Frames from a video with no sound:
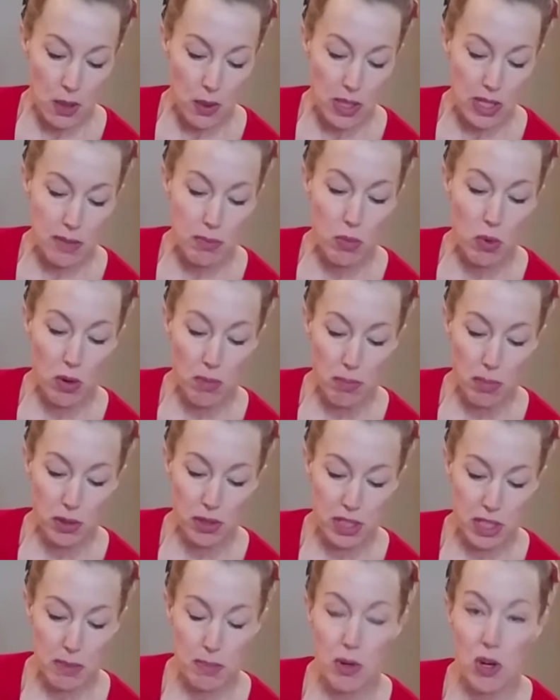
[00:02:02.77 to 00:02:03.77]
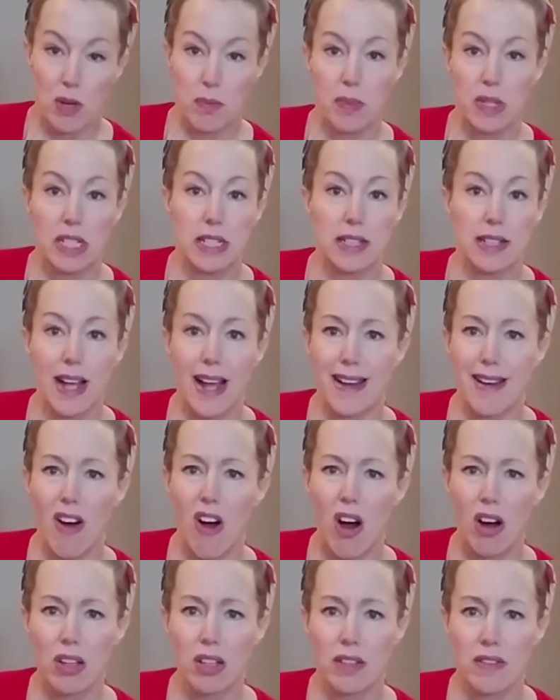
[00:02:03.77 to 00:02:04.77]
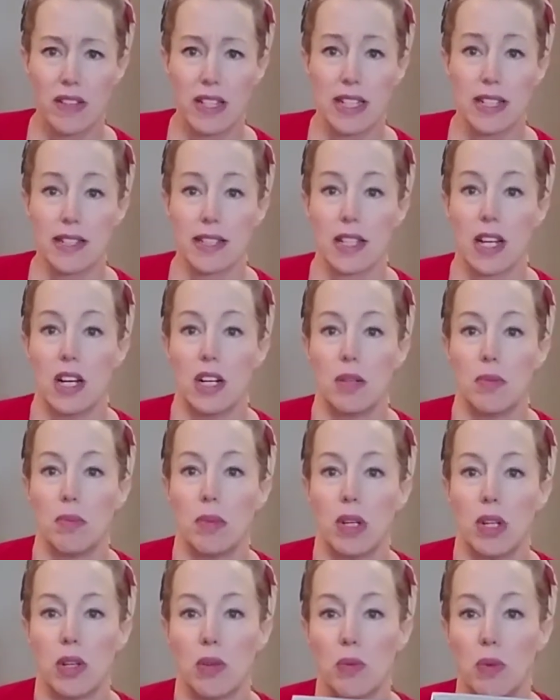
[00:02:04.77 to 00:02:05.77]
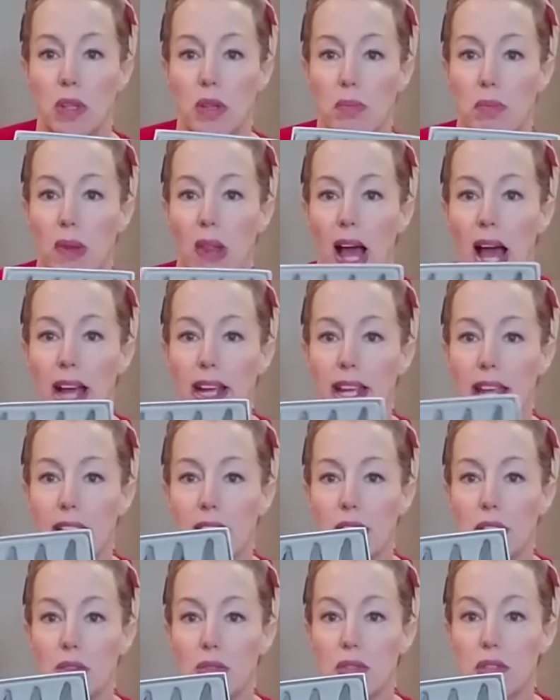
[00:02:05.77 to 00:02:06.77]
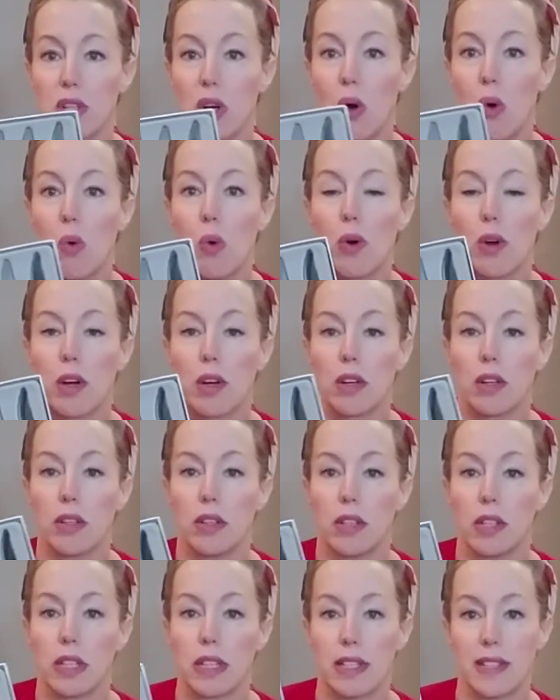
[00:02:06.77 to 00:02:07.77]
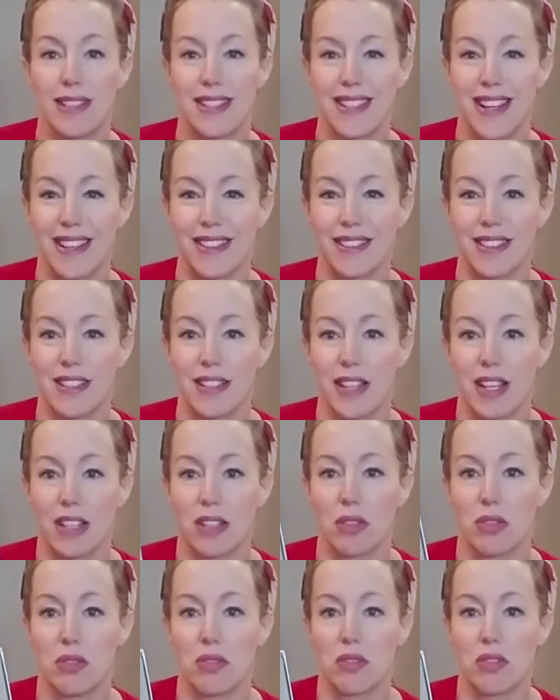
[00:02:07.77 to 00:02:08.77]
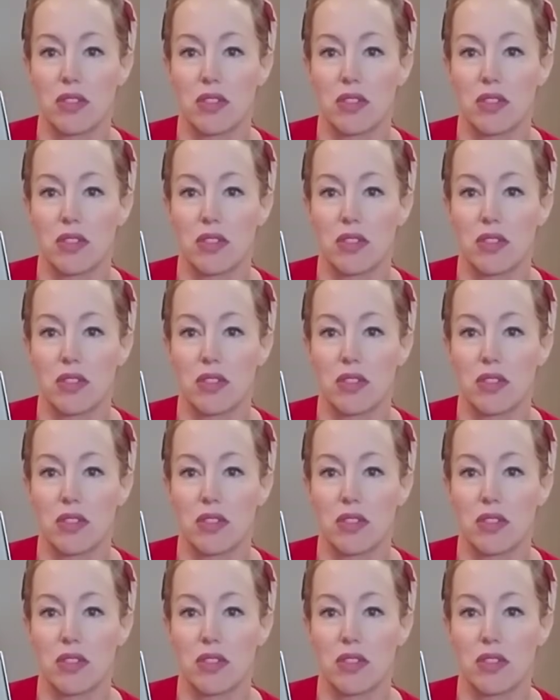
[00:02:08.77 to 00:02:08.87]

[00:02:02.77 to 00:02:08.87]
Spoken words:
more multi-purpose, and all of these come with black handles or the stainless handles.